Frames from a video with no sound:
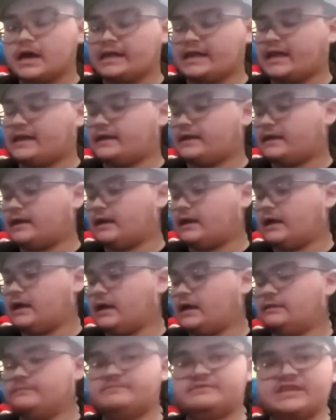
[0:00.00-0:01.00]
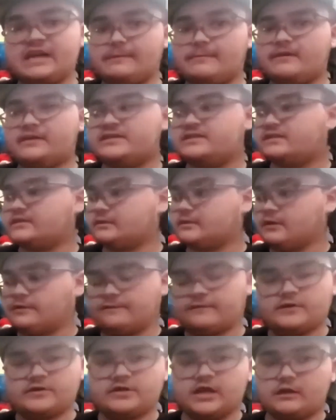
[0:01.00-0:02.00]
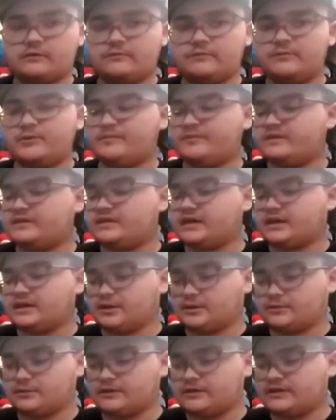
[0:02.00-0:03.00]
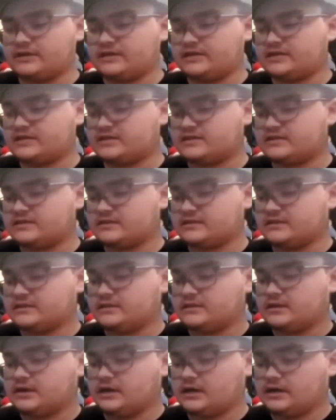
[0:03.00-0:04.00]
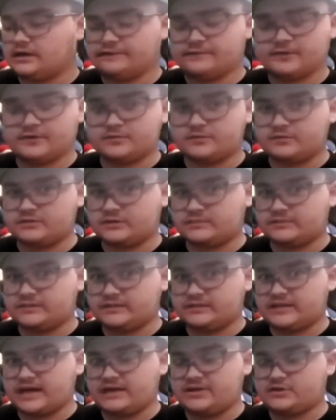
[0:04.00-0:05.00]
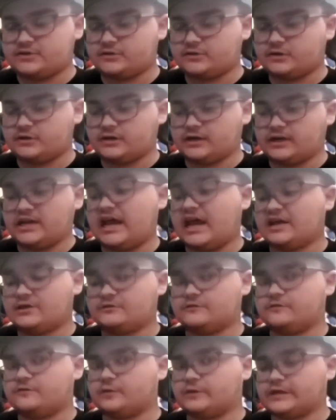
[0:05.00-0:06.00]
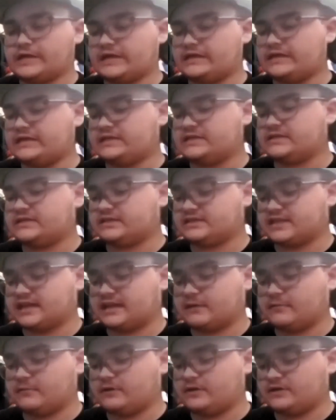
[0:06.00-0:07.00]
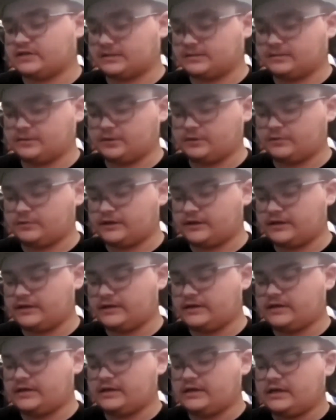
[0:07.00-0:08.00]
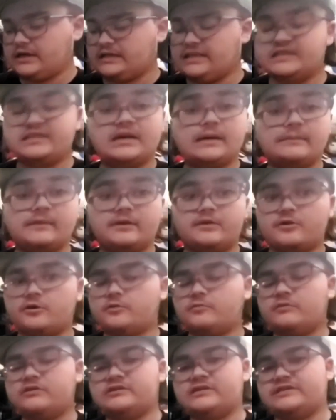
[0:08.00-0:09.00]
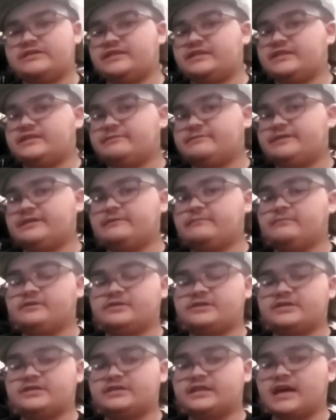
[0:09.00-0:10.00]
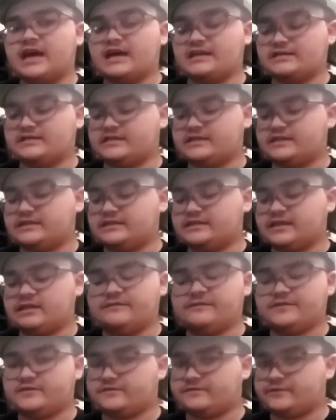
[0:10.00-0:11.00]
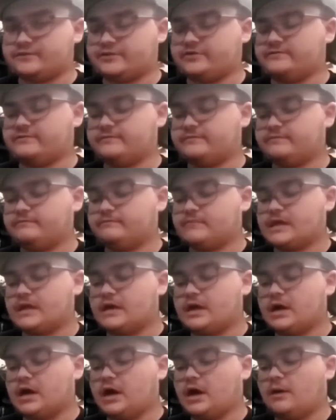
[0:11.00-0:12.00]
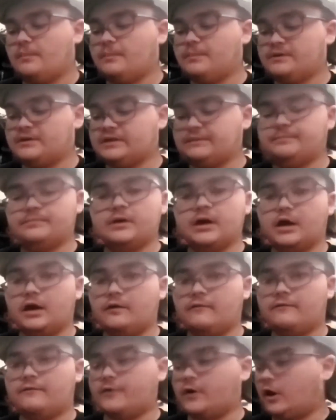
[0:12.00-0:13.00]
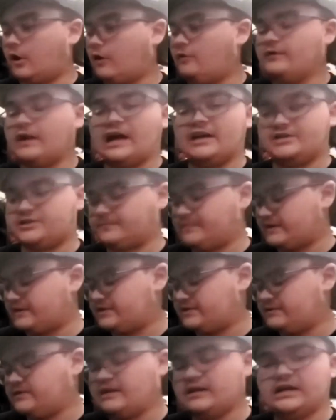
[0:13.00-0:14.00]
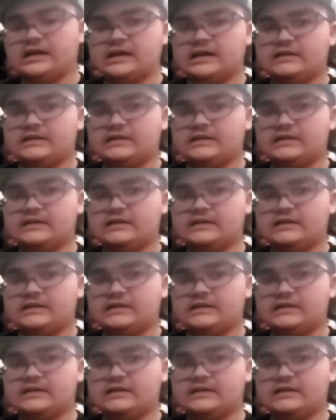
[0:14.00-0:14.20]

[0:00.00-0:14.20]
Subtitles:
again, same as the first Halloween movie, 3 discs. The first one is obviously an actual 4K disc. The second one is a Blu-ray, and this time the third one is actually a DVD, which has the television version. But I should mention